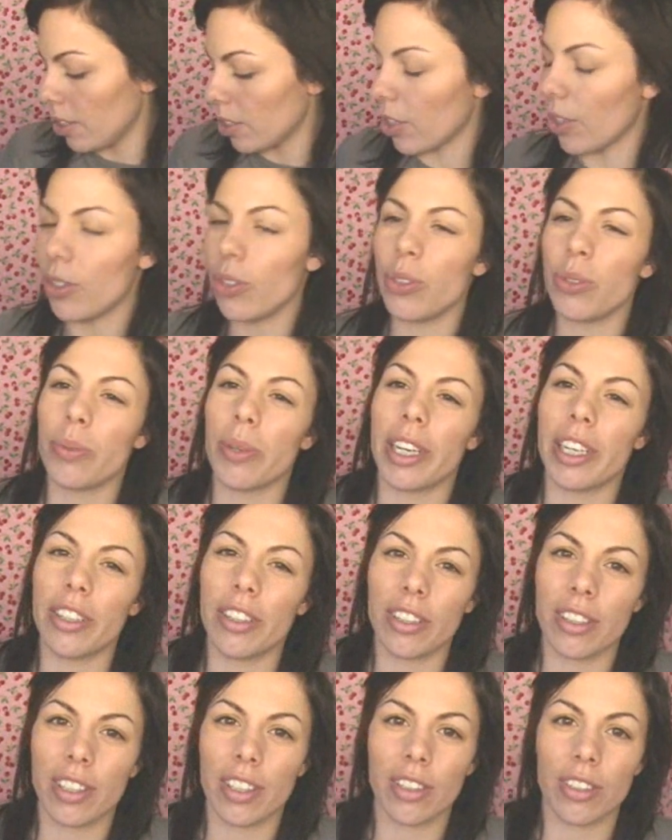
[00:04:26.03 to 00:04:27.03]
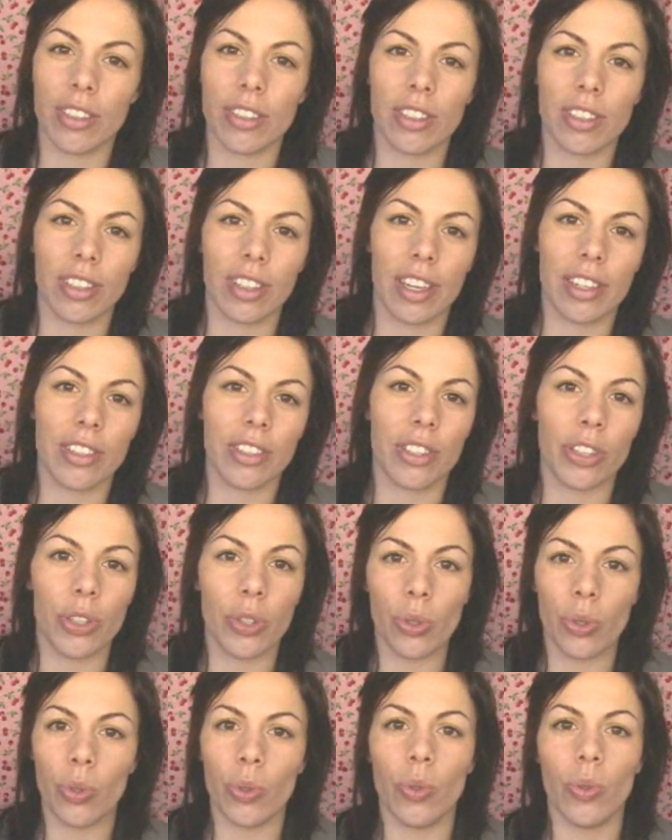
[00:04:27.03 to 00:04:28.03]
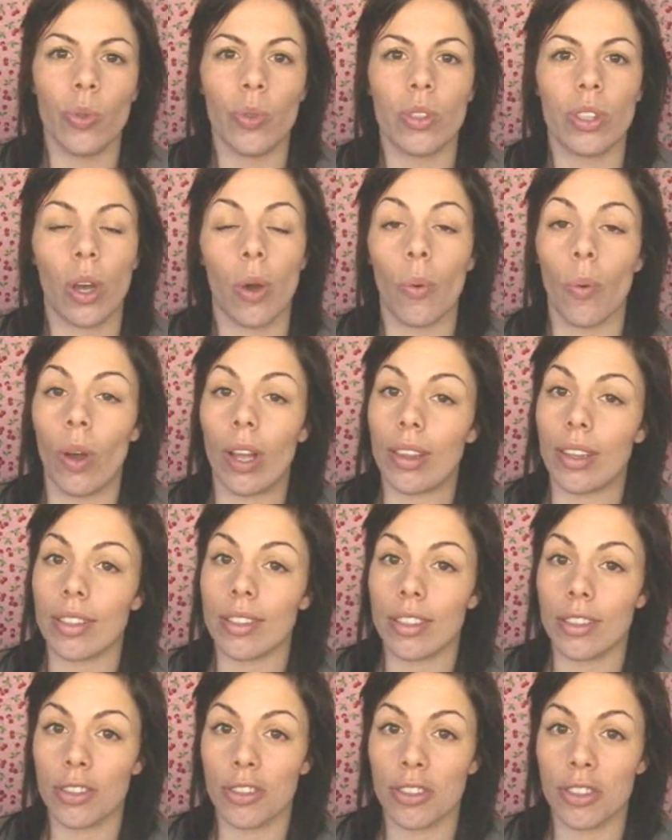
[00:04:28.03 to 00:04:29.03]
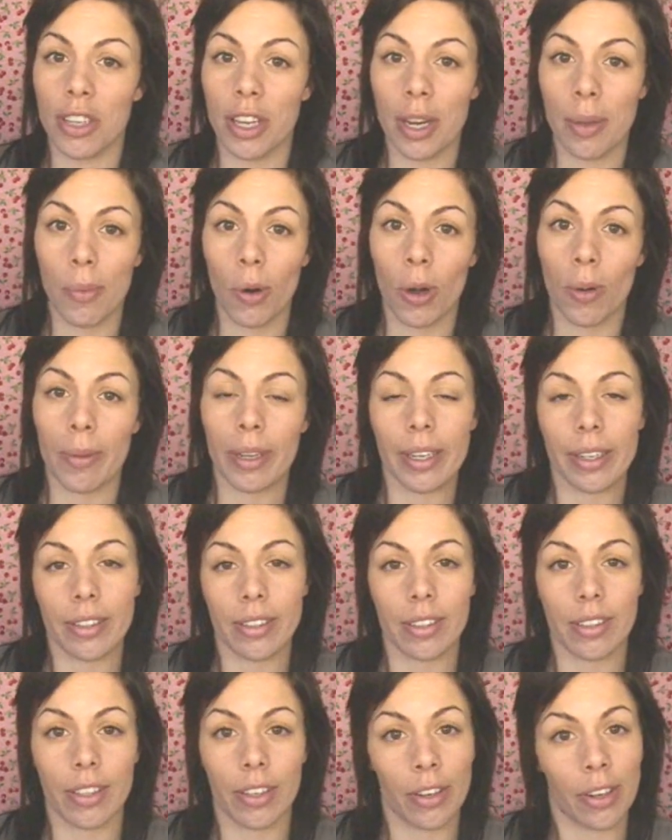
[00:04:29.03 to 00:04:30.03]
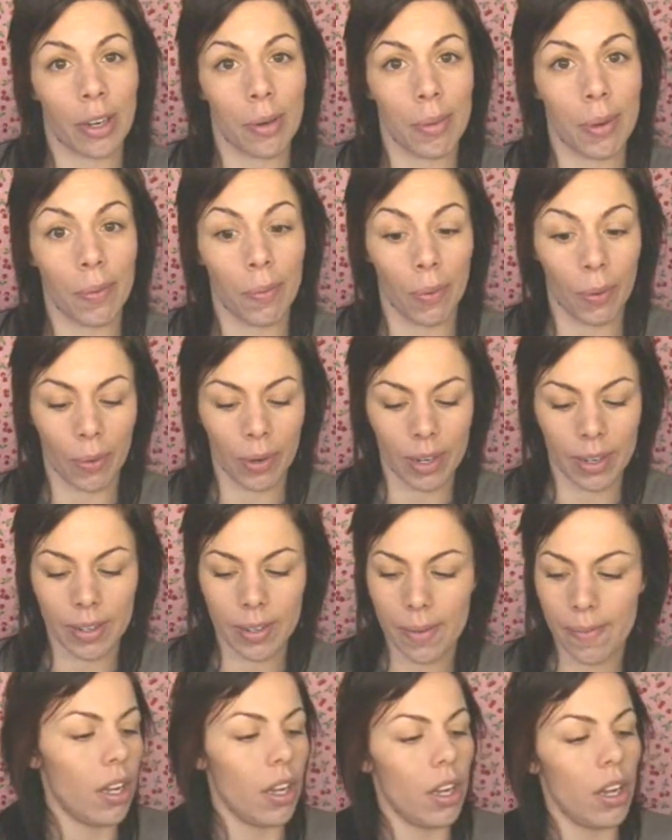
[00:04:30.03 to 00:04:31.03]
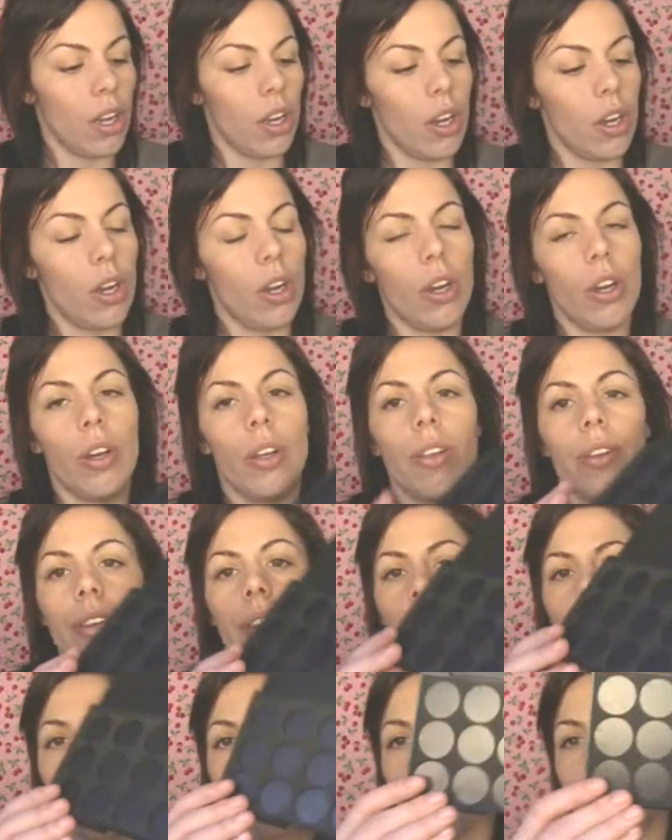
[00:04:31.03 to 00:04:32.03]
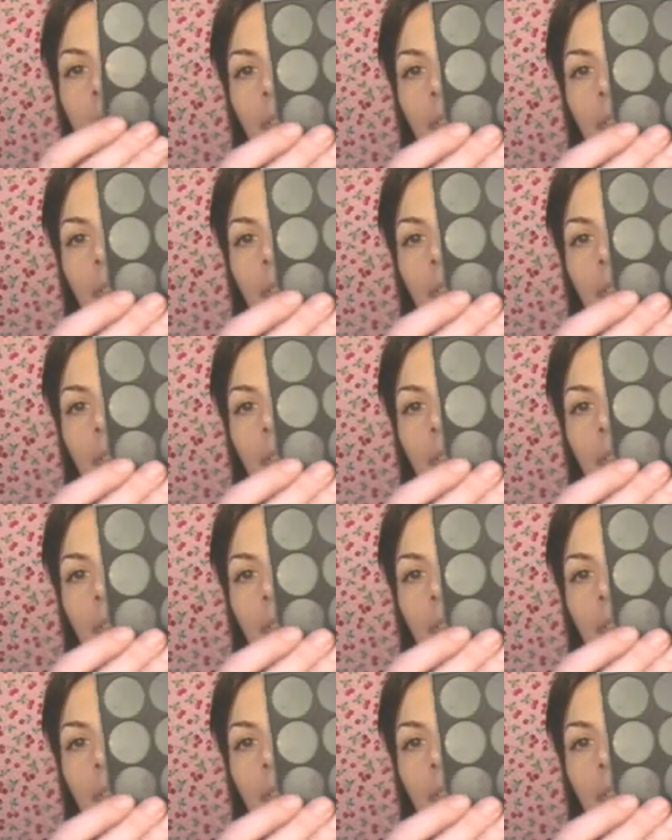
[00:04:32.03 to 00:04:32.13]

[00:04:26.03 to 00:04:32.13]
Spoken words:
Don't use regular scissors unless you don't want the scissors anymore, because they're going to be ruined. Now the